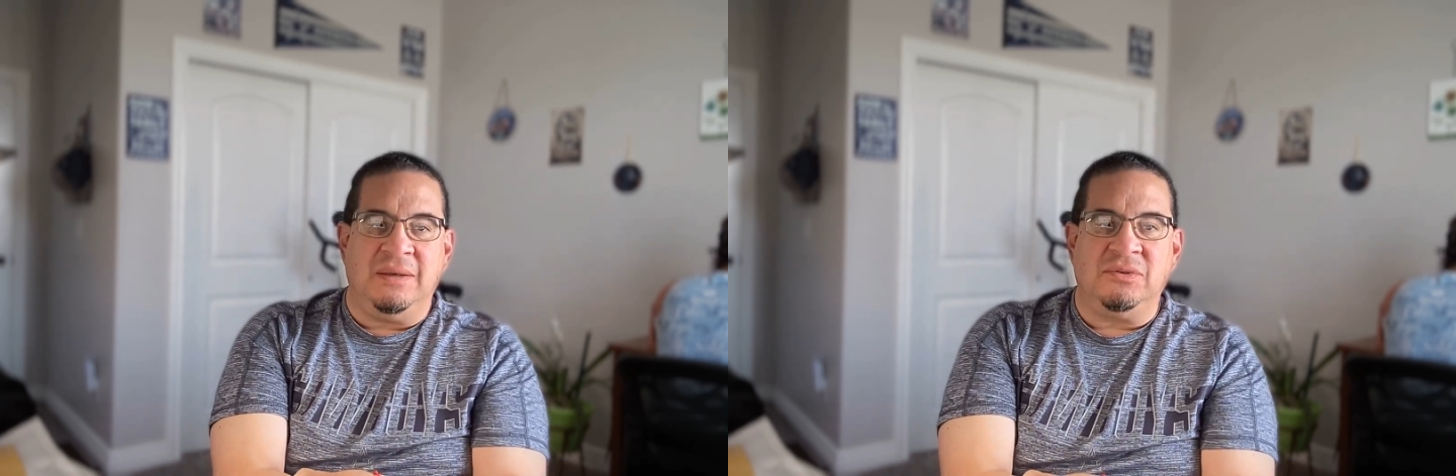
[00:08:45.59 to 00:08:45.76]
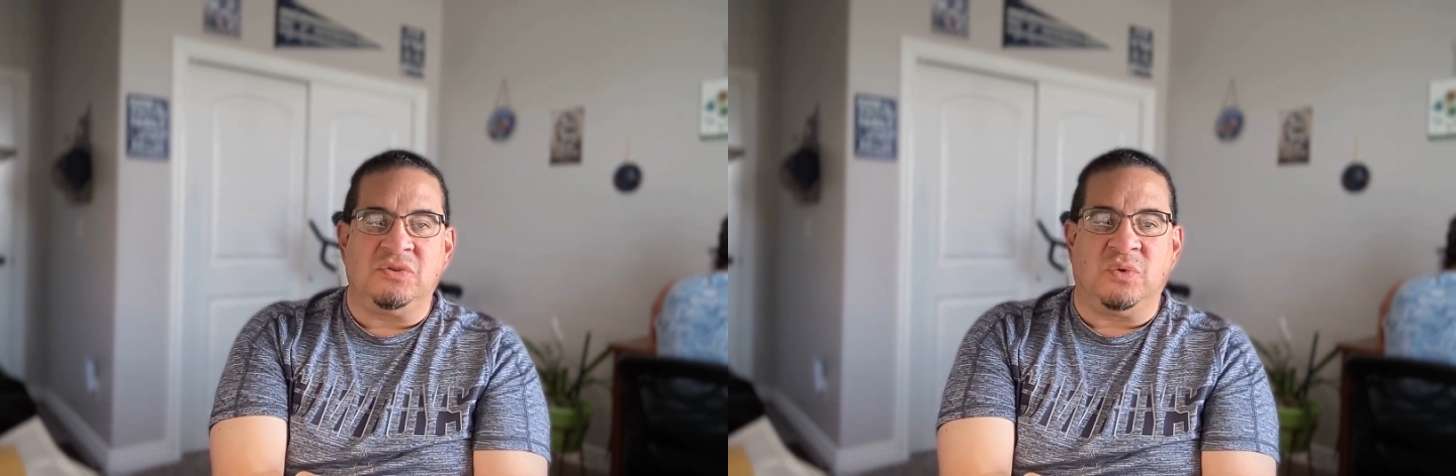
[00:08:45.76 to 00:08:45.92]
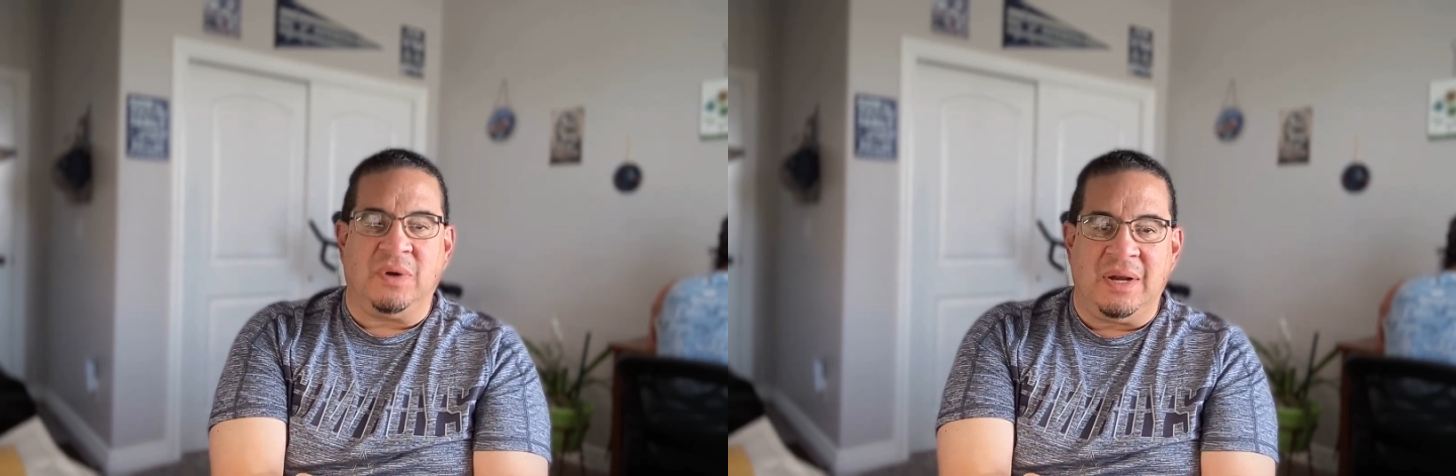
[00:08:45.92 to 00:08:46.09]
He
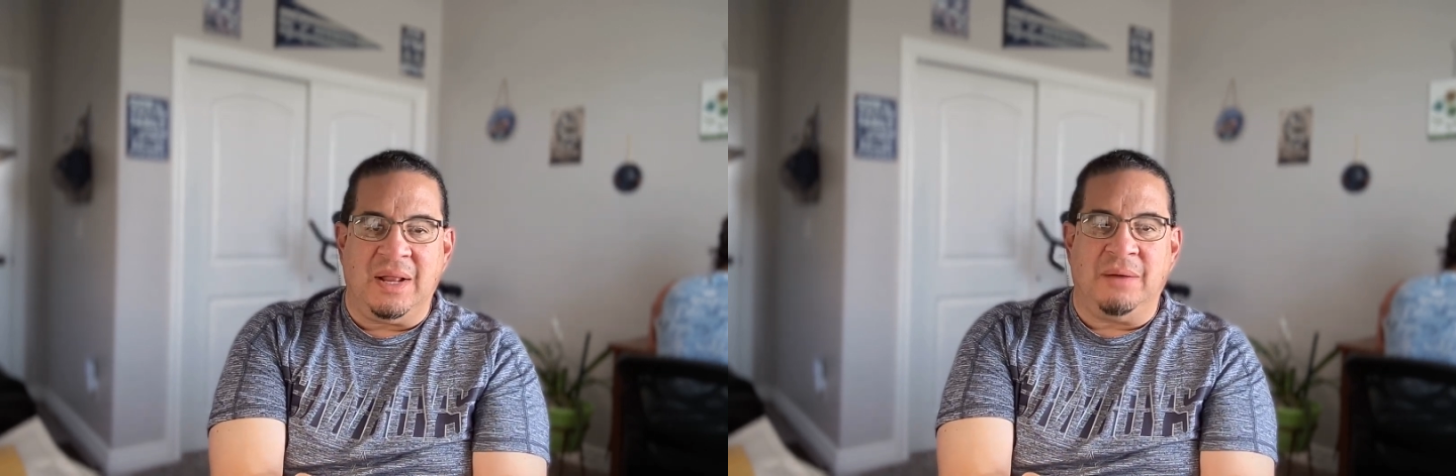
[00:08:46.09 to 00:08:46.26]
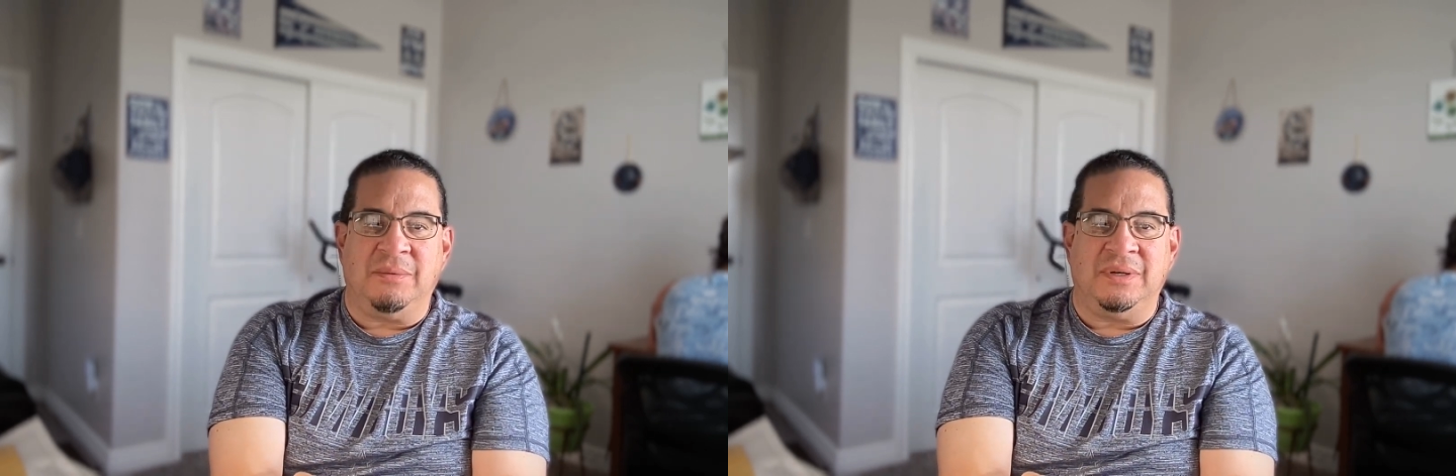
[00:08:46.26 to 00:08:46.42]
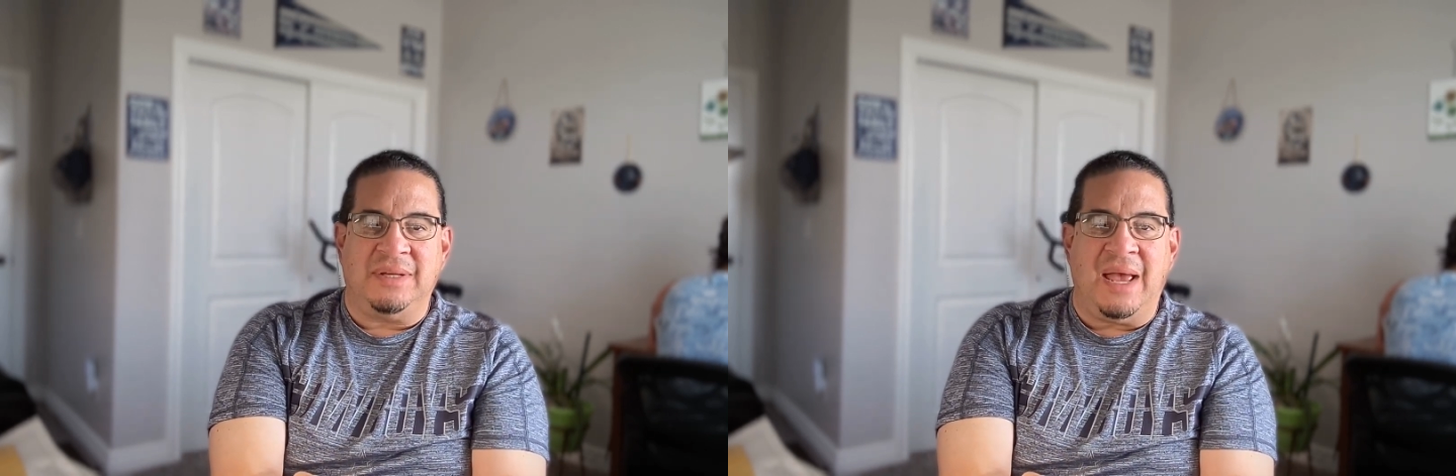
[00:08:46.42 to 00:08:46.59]
was working out
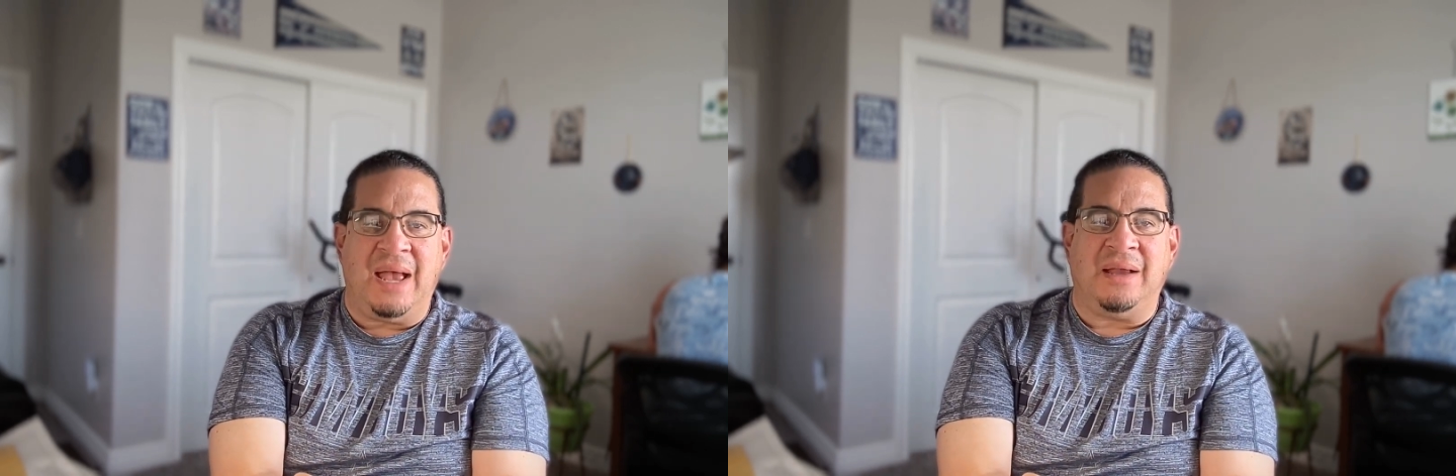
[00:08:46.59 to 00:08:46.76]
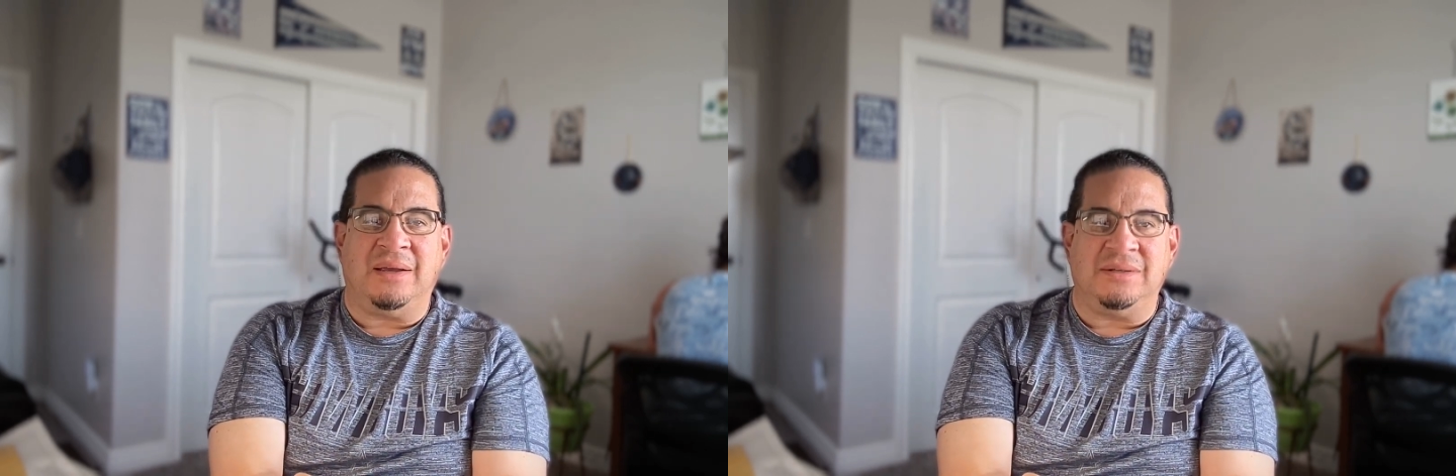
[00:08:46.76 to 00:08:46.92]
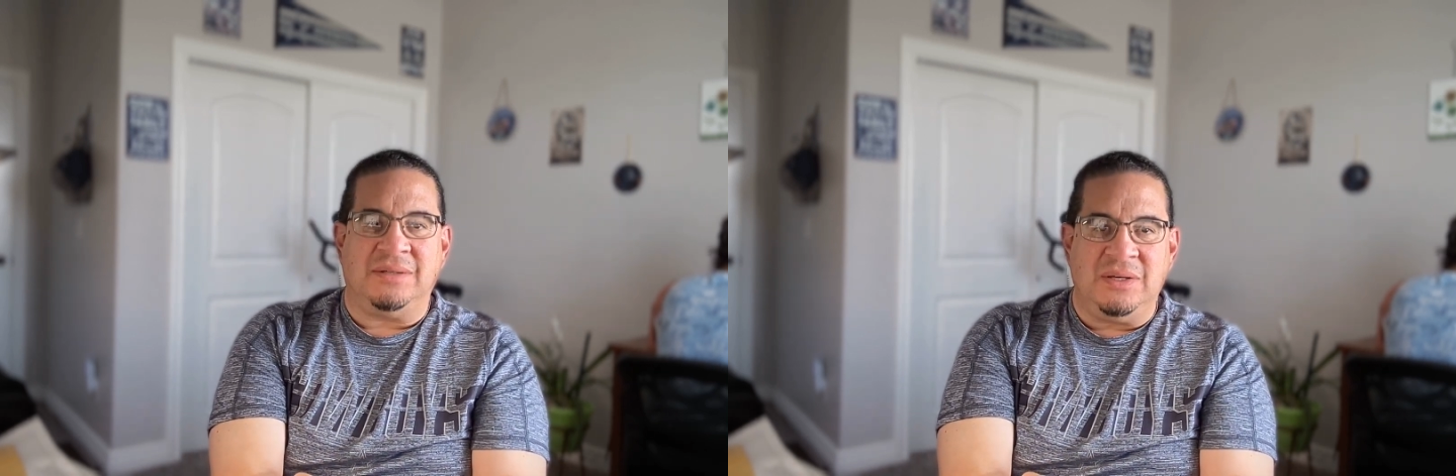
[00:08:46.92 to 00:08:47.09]
with Dak
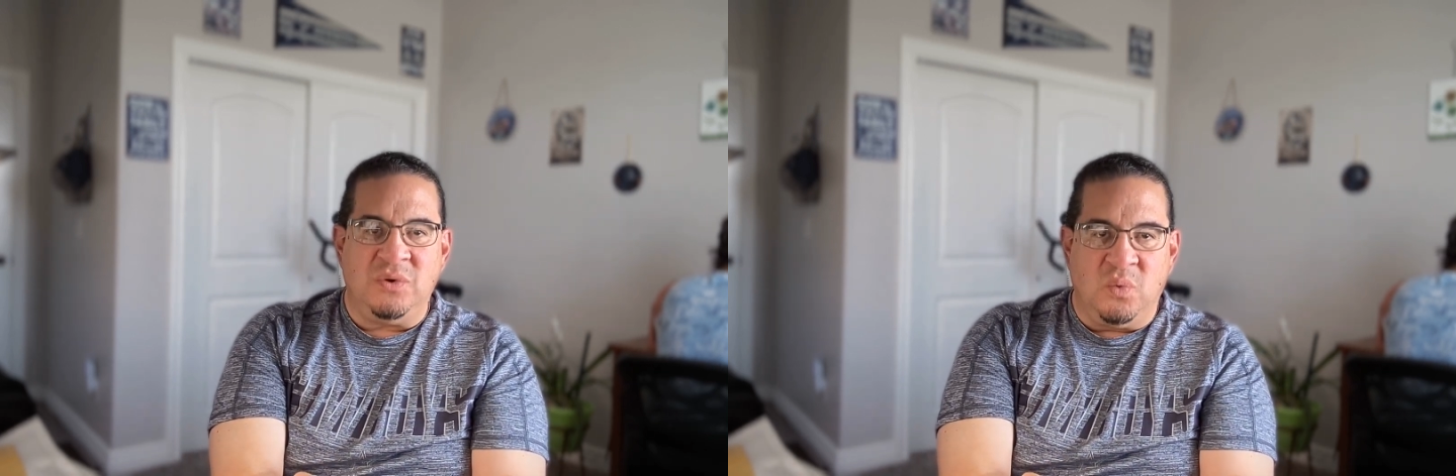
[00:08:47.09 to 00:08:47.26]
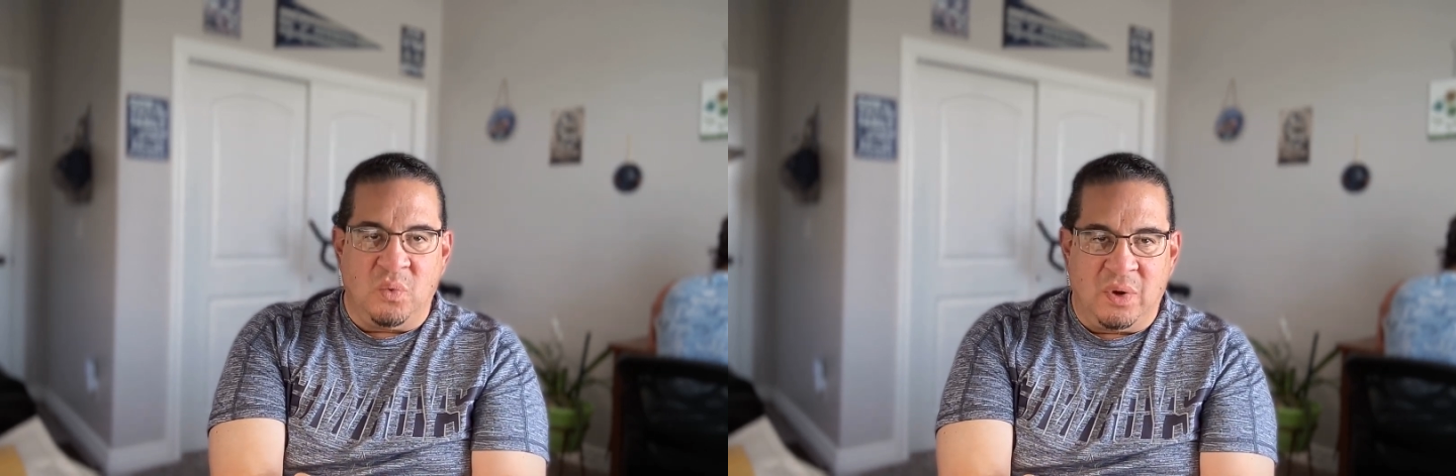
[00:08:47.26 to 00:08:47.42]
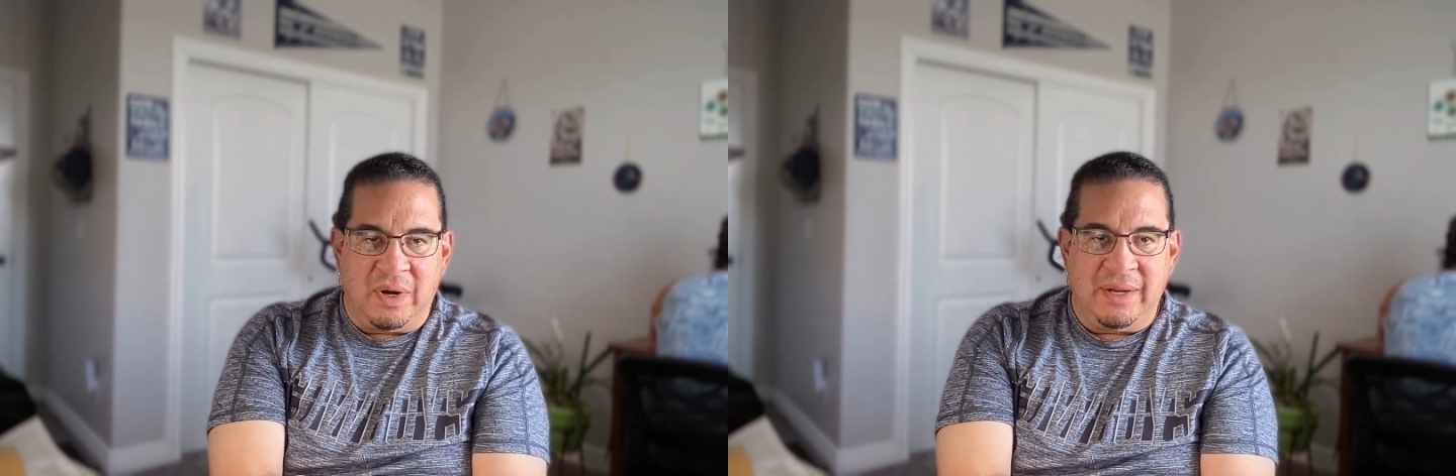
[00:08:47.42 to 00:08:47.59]
because he
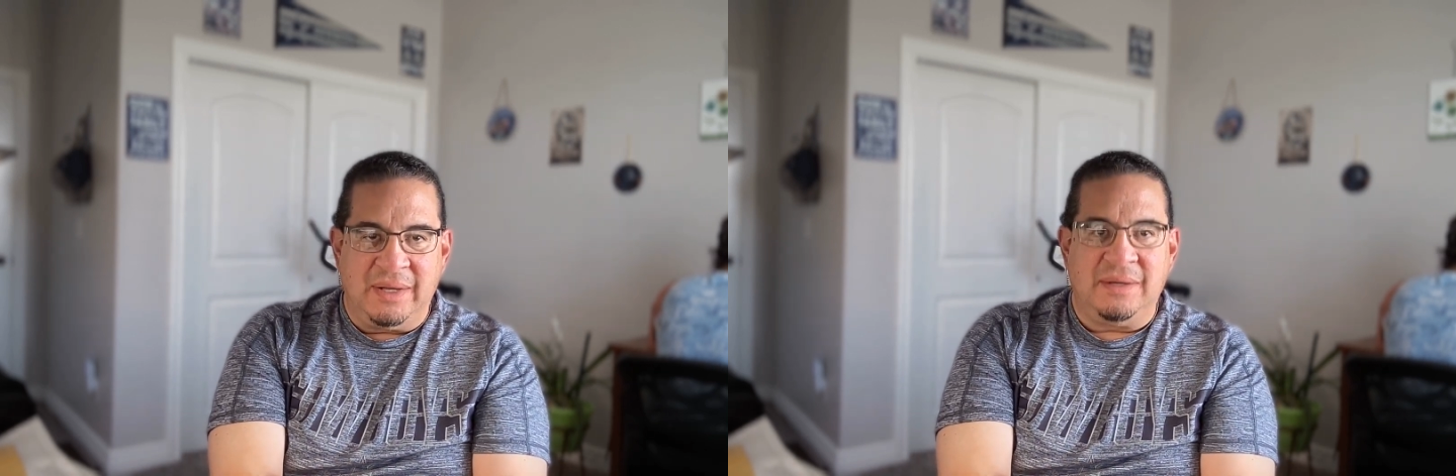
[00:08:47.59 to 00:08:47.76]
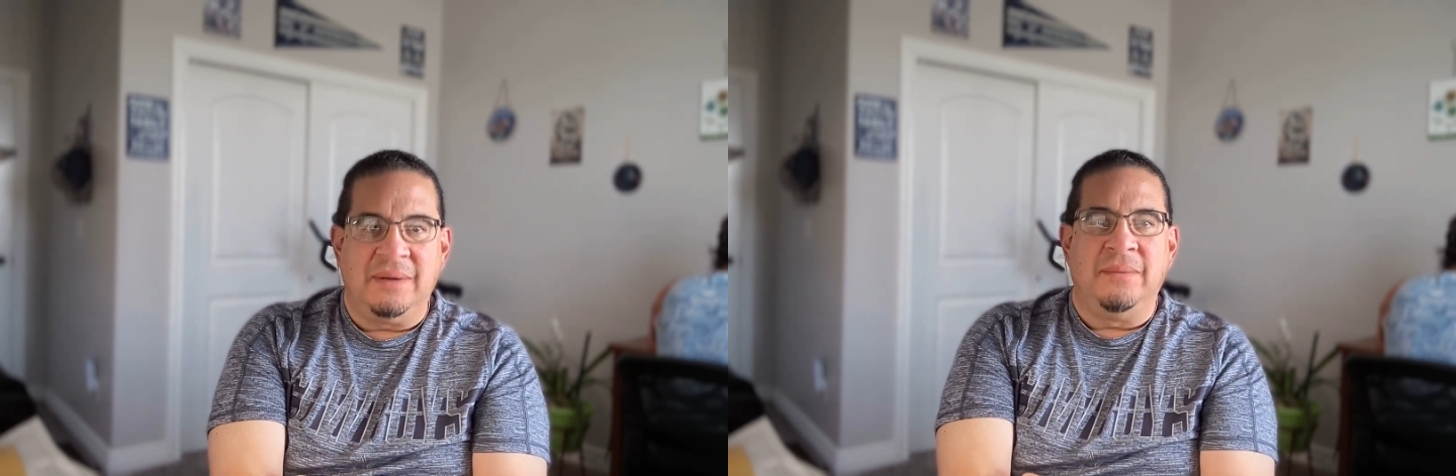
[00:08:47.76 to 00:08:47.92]
wanted